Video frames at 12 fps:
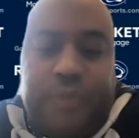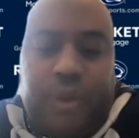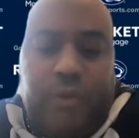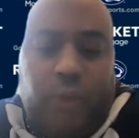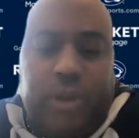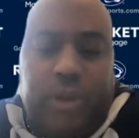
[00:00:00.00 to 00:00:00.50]

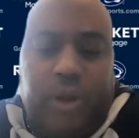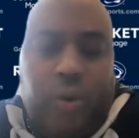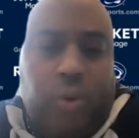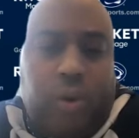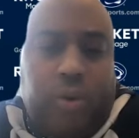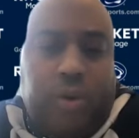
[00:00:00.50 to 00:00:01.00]
if we do
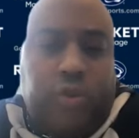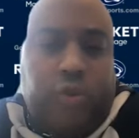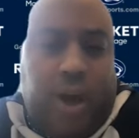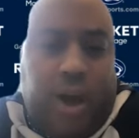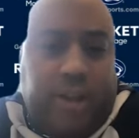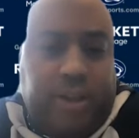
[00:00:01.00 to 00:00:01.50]
what we're
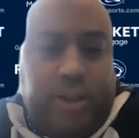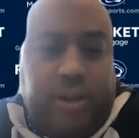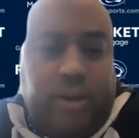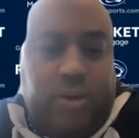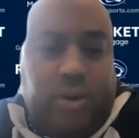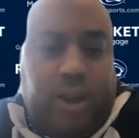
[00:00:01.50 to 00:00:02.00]
trying to
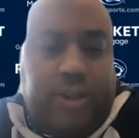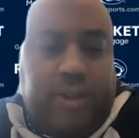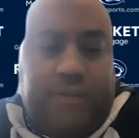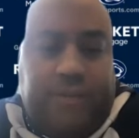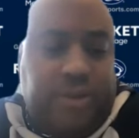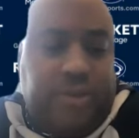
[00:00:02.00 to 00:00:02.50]
do, like,
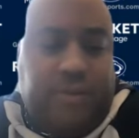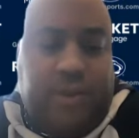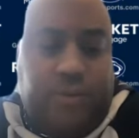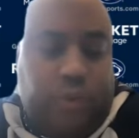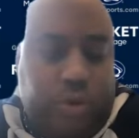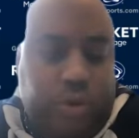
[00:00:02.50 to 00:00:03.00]
defensively,
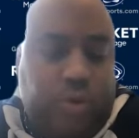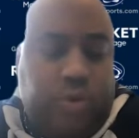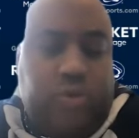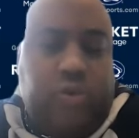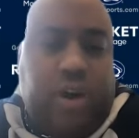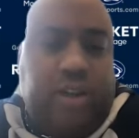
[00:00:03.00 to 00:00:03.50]
if we do what we're
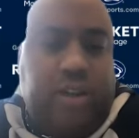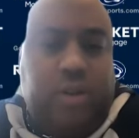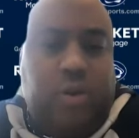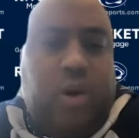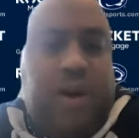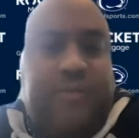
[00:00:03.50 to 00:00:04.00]
trying to
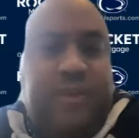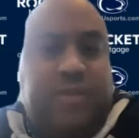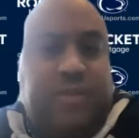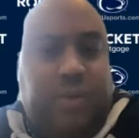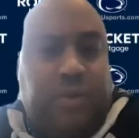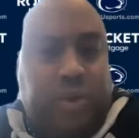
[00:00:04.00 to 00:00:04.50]
do,
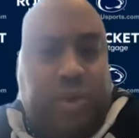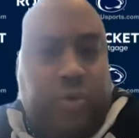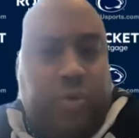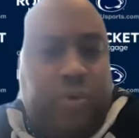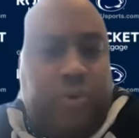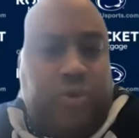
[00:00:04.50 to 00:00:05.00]
offensively, we do
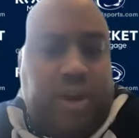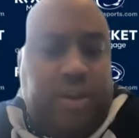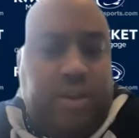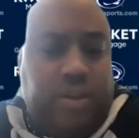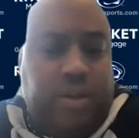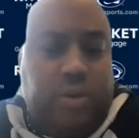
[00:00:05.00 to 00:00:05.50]
what we're trying
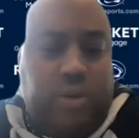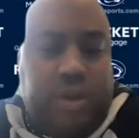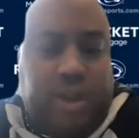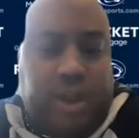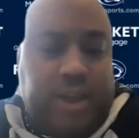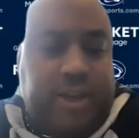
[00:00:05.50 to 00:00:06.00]
to do.
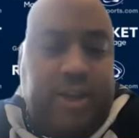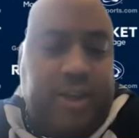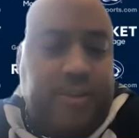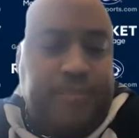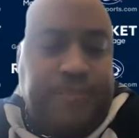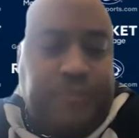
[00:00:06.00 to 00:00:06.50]
And, like,
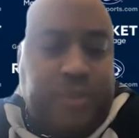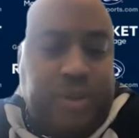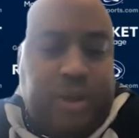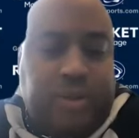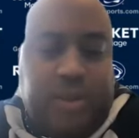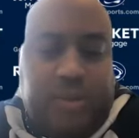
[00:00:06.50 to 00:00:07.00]

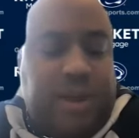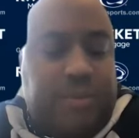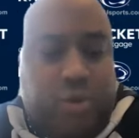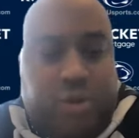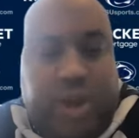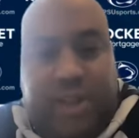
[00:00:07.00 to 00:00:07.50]
you know, sometimes
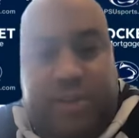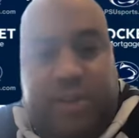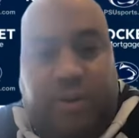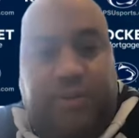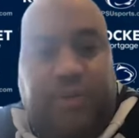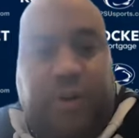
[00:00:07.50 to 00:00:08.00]
your shots
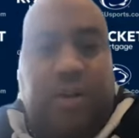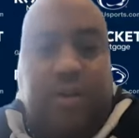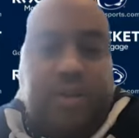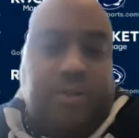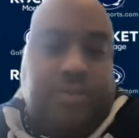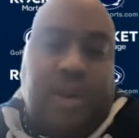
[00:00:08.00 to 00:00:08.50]
don't fall.
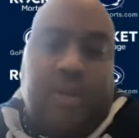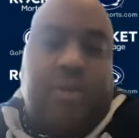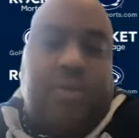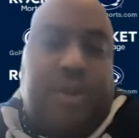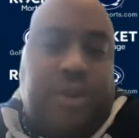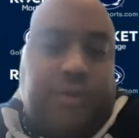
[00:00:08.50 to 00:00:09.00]
Sometimes
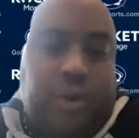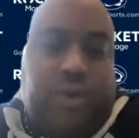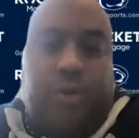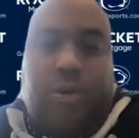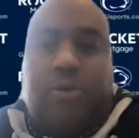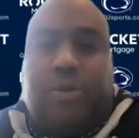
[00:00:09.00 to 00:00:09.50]
you miss free
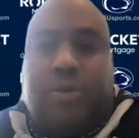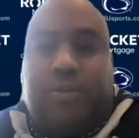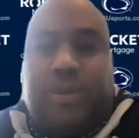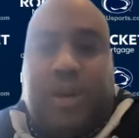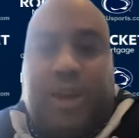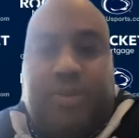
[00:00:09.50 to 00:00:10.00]
throws.
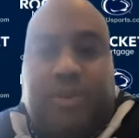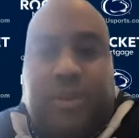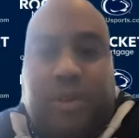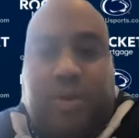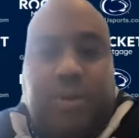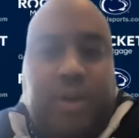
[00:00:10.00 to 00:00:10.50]
Sometimes,
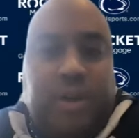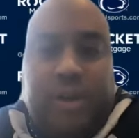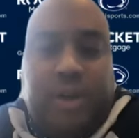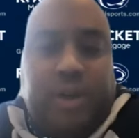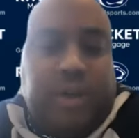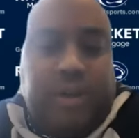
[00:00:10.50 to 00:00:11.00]
you know,
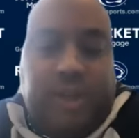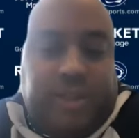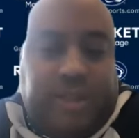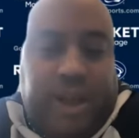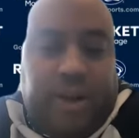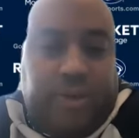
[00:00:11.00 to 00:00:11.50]
this,
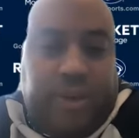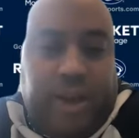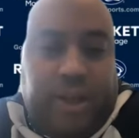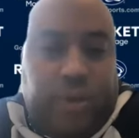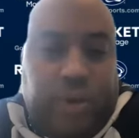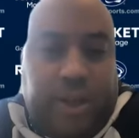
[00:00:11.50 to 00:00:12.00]
that, or the
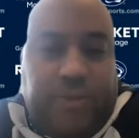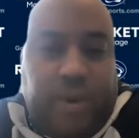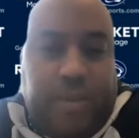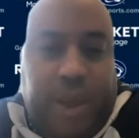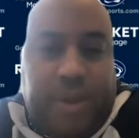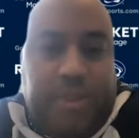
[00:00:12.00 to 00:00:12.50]
other, whatever
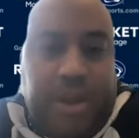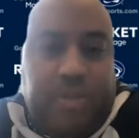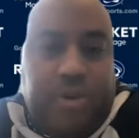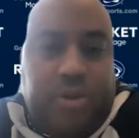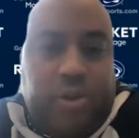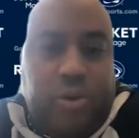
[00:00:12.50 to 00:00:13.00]
it may be,
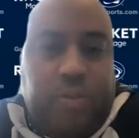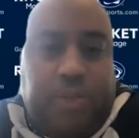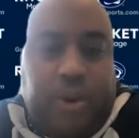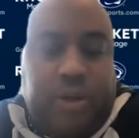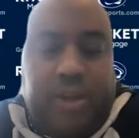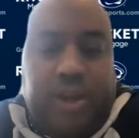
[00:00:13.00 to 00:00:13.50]
but you
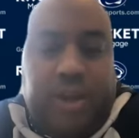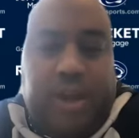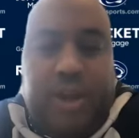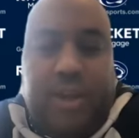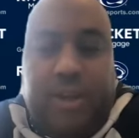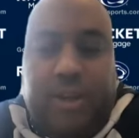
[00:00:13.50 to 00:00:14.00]
put
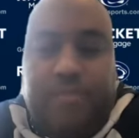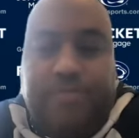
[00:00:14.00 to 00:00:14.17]
in,